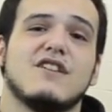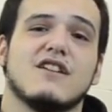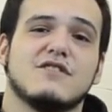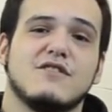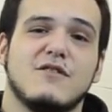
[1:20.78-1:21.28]

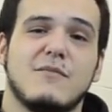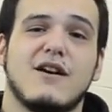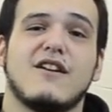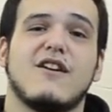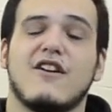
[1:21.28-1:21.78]
talk to you
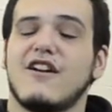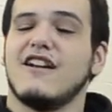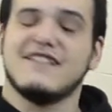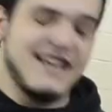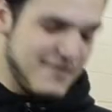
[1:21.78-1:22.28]
about our.
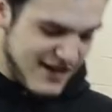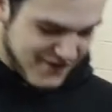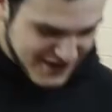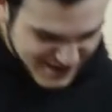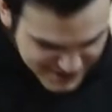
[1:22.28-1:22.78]
Damn it, I
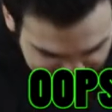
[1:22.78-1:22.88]
forgot what